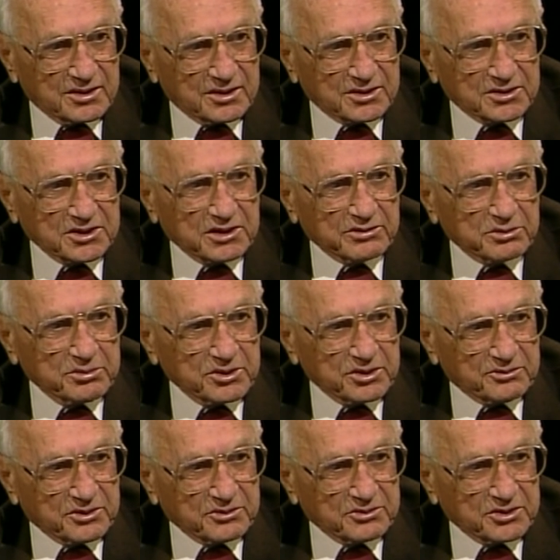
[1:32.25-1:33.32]
There's never been
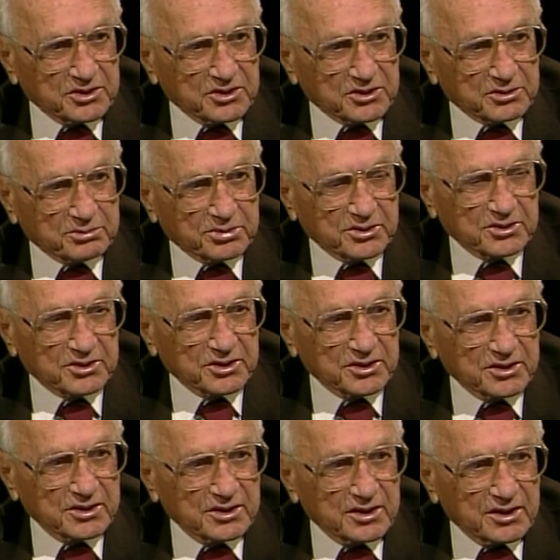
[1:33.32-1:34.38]
a 15-year
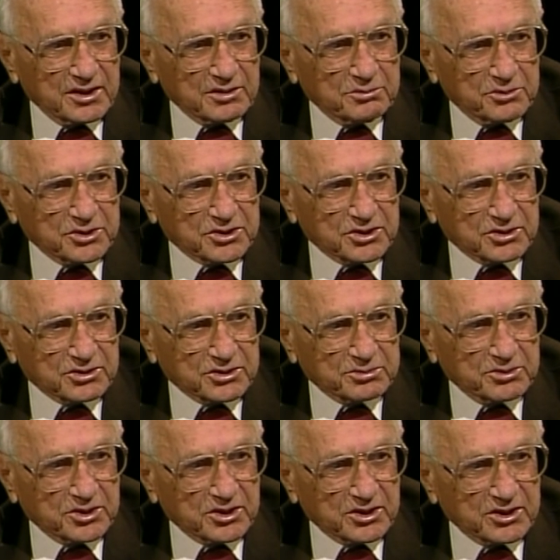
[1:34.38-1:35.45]
period in which there has
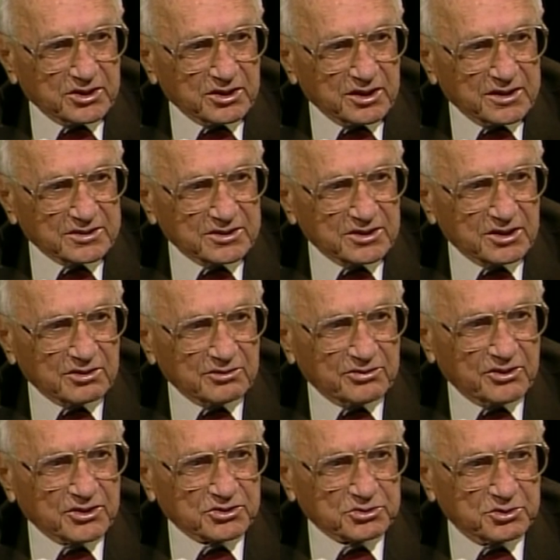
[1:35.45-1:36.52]
been as little
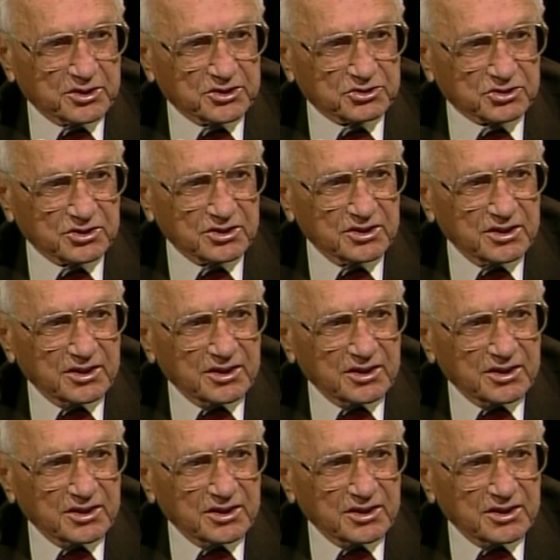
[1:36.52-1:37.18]
fluctuation